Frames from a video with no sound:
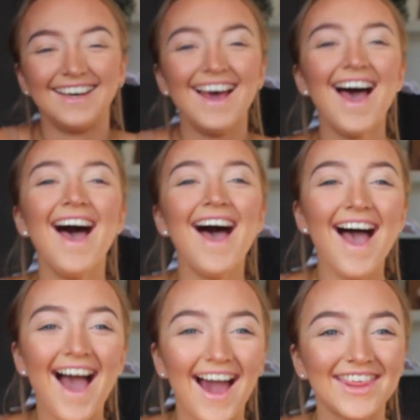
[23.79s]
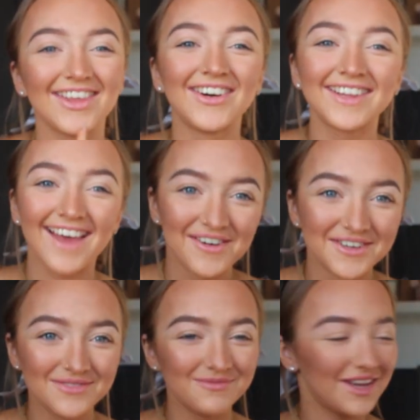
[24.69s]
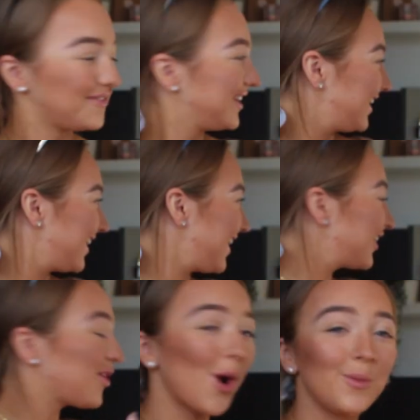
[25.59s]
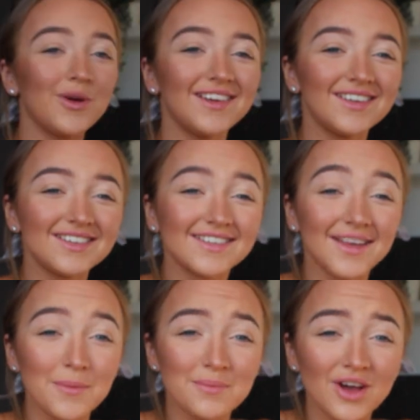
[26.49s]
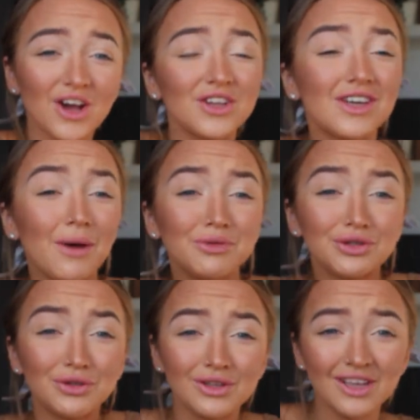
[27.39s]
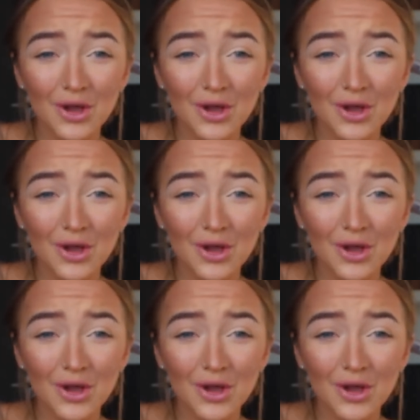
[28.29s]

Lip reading: I thought that would maybe incorporate some autumnal